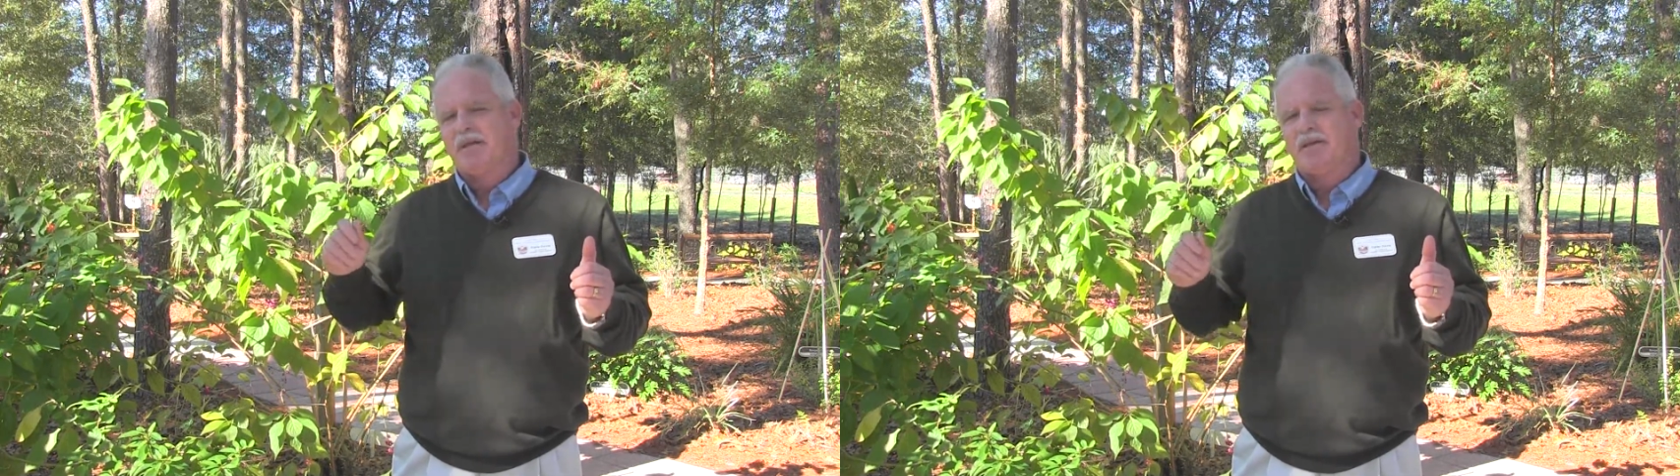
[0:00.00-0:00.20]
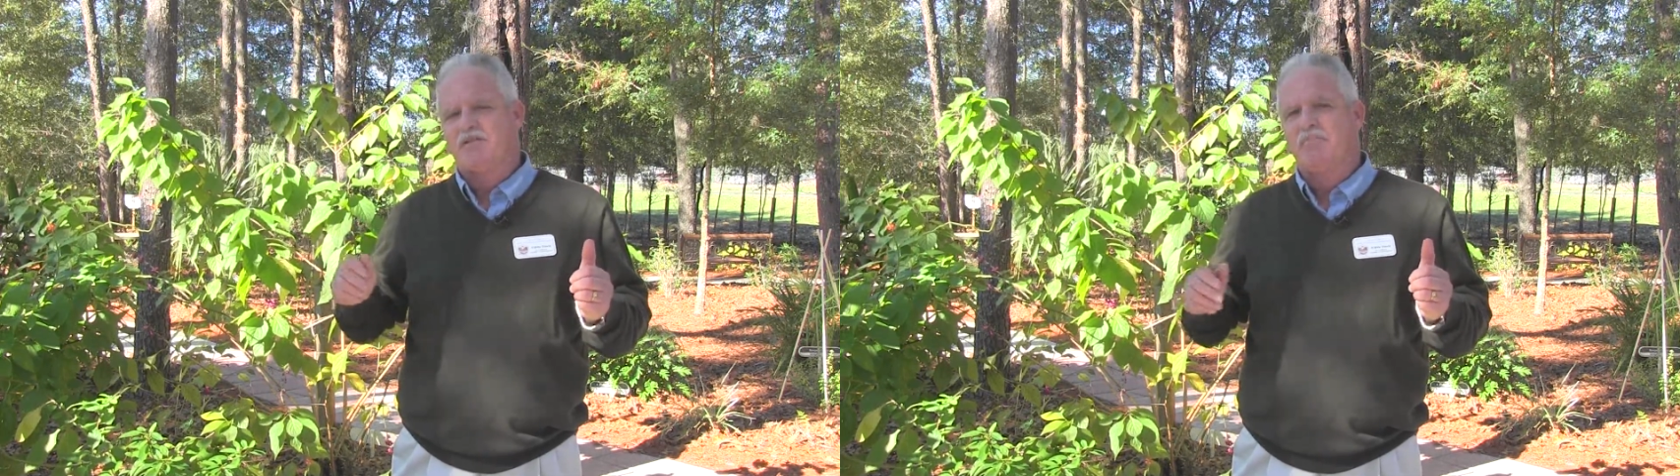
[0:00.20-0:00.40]

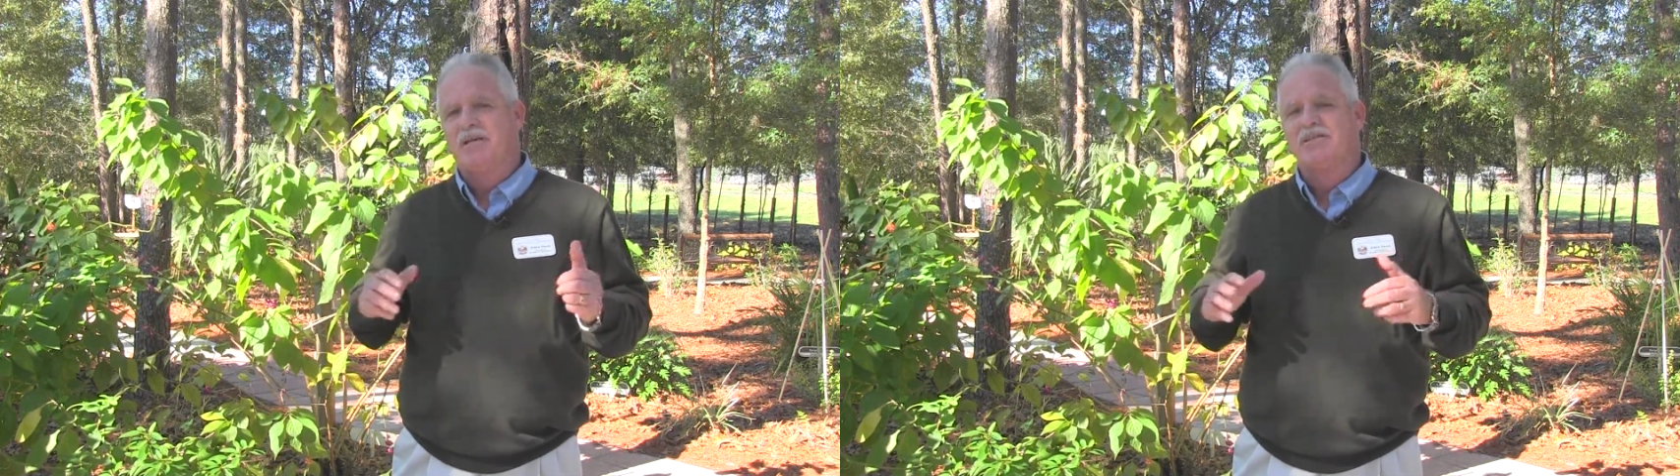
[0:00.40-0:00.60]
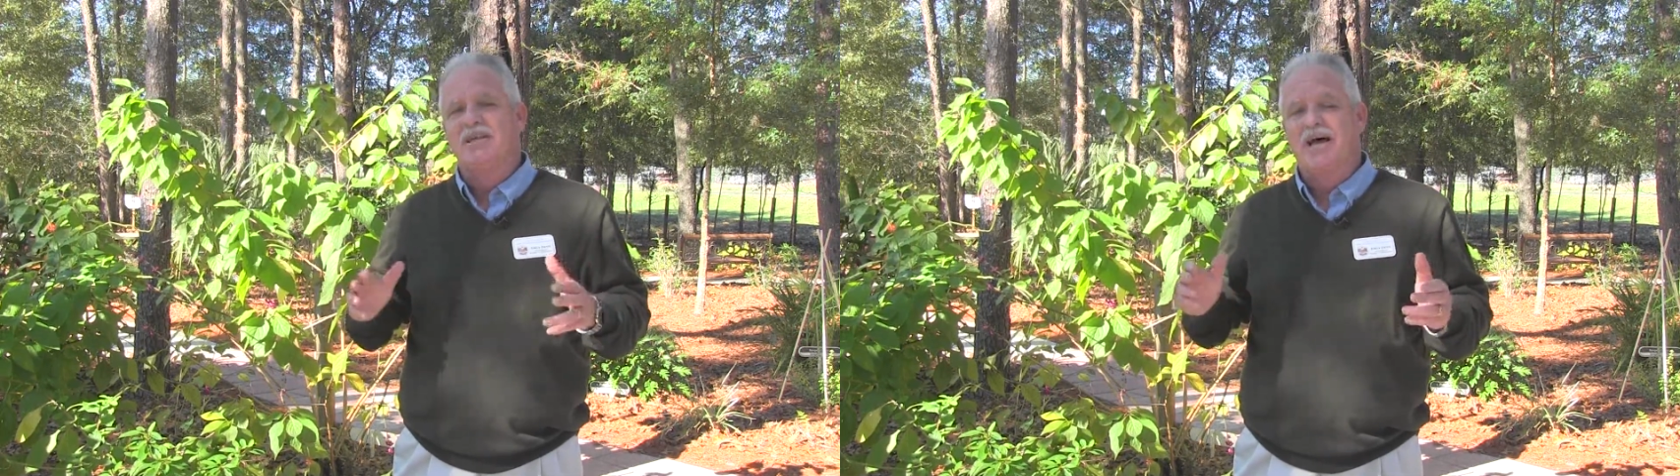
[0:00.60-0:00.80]
it's
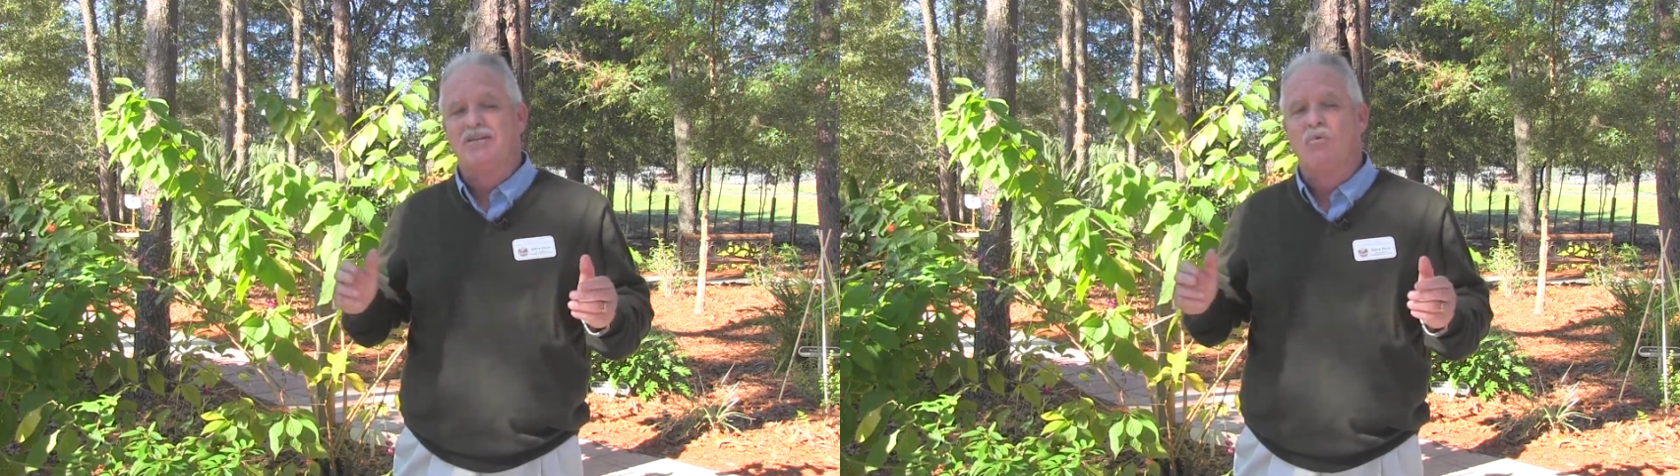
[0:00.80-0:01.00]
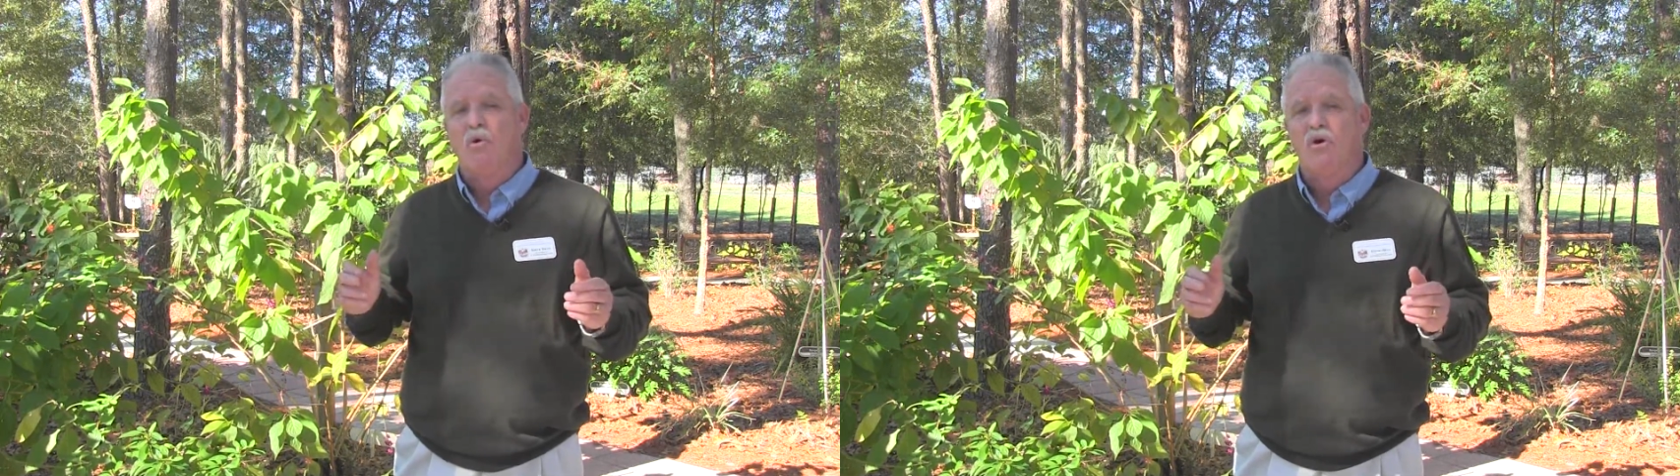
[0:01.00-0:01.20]
best
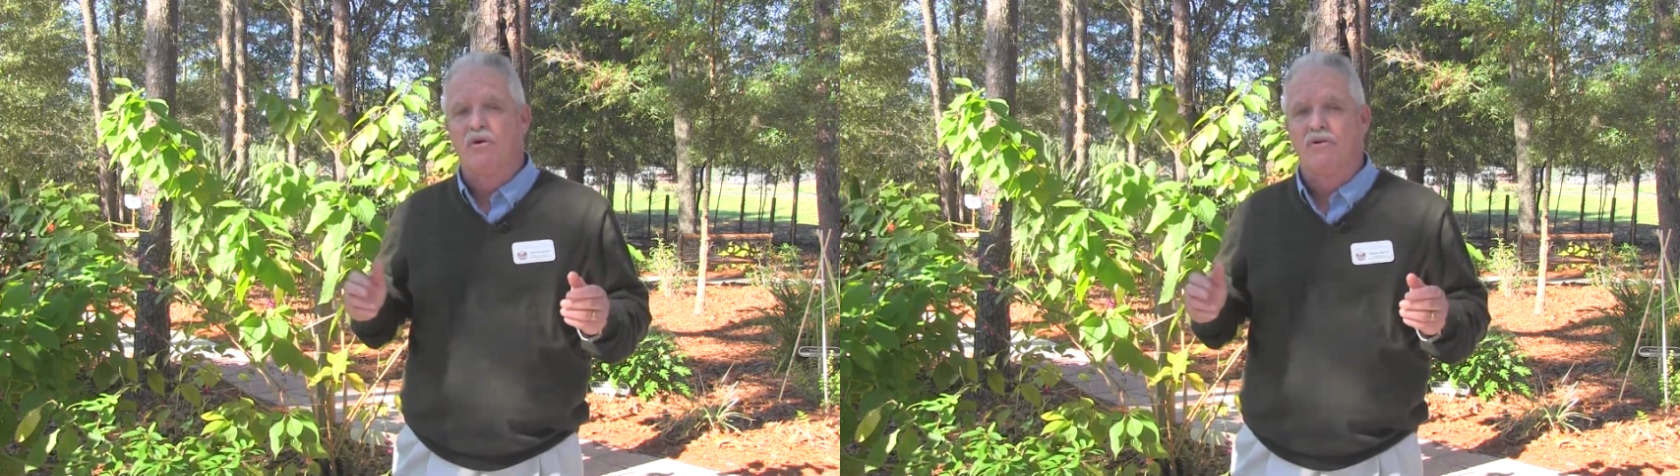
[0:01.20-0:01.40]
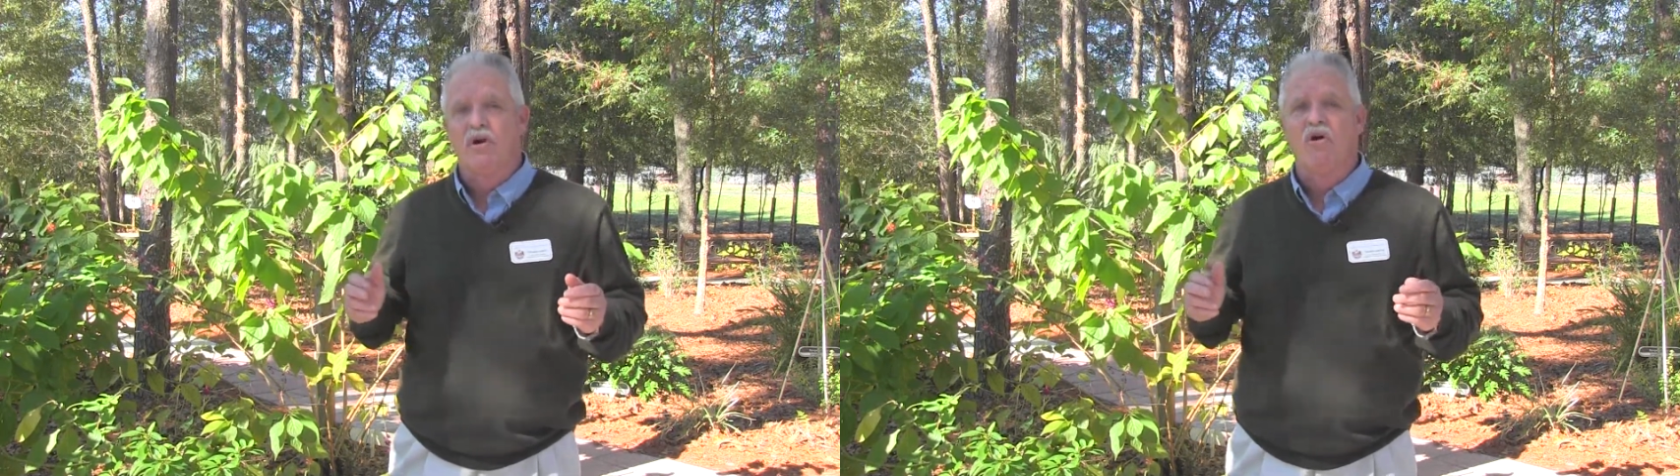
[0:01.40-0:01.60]
not to
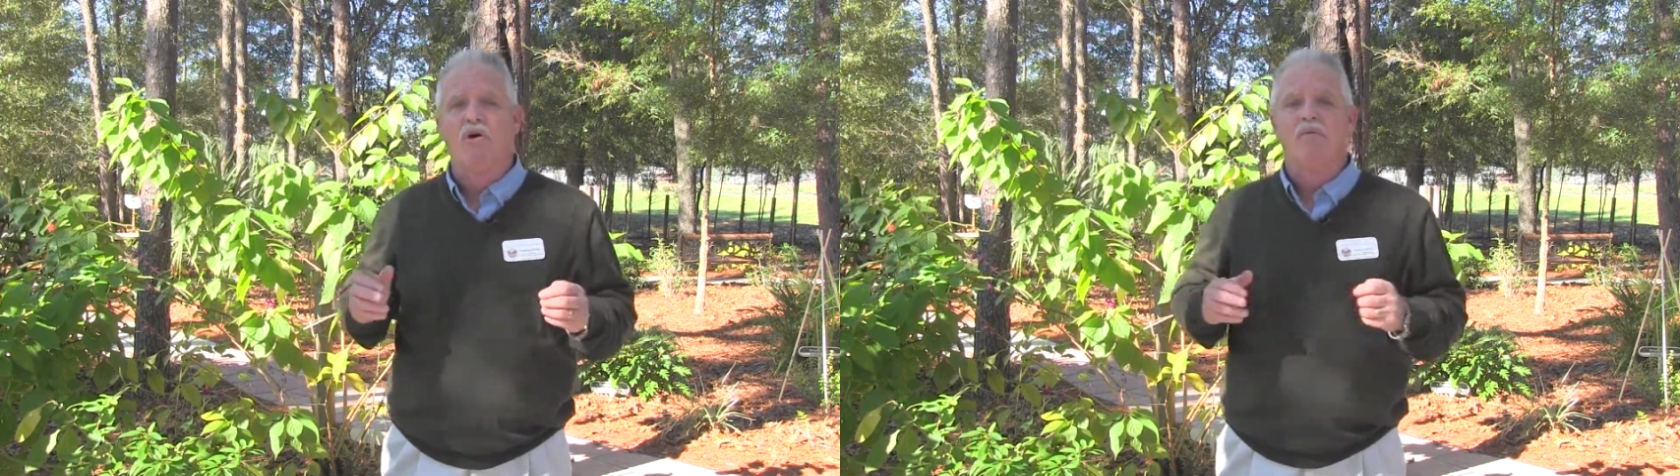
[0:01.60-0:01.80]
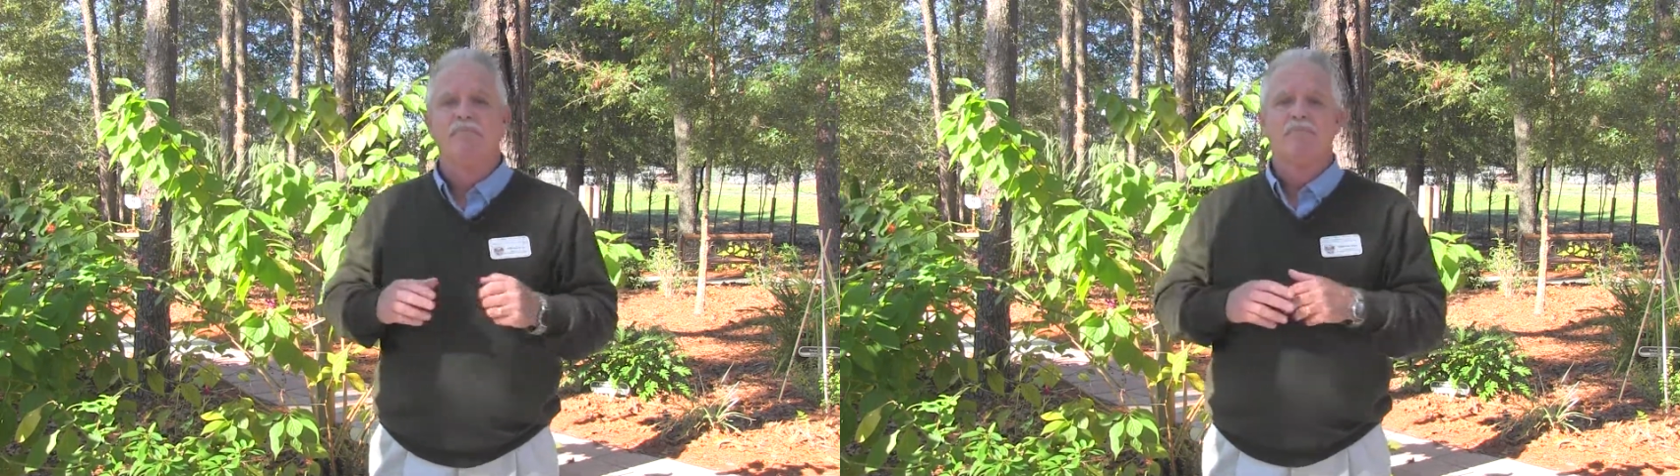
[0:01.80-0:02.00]
water at all.